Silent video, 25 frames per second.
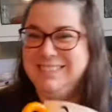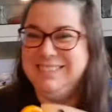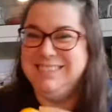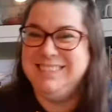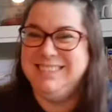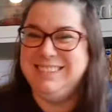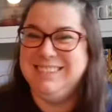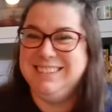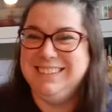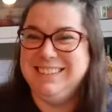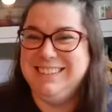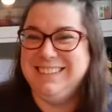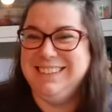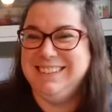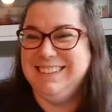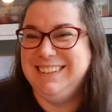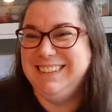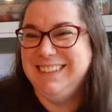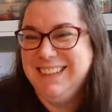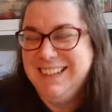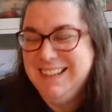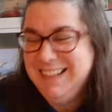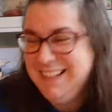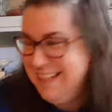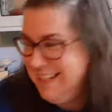When the
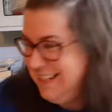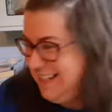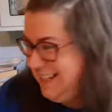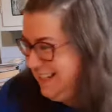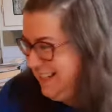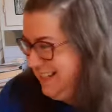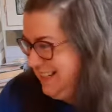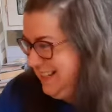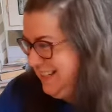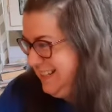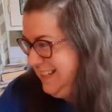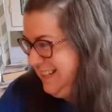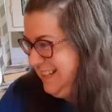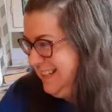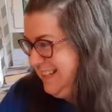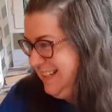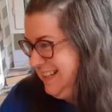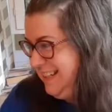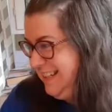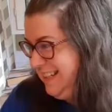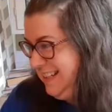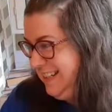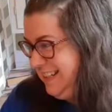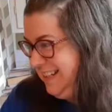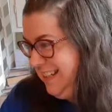other gonna be
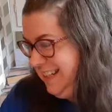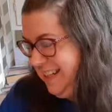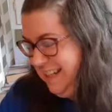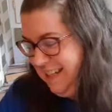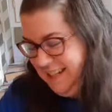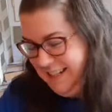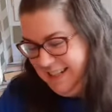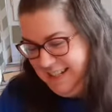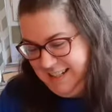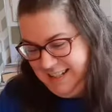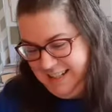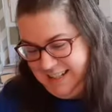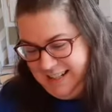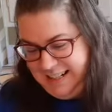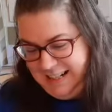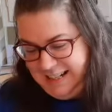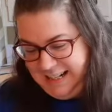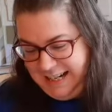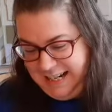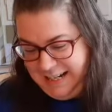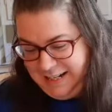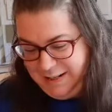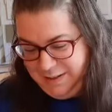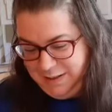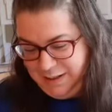live.
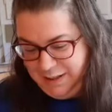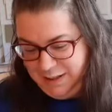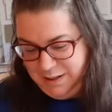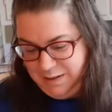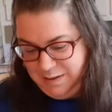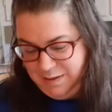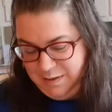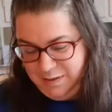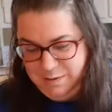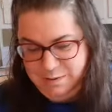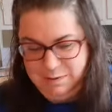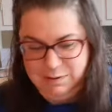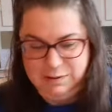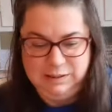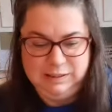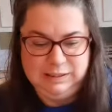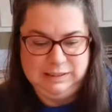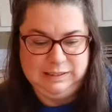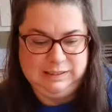I don't know.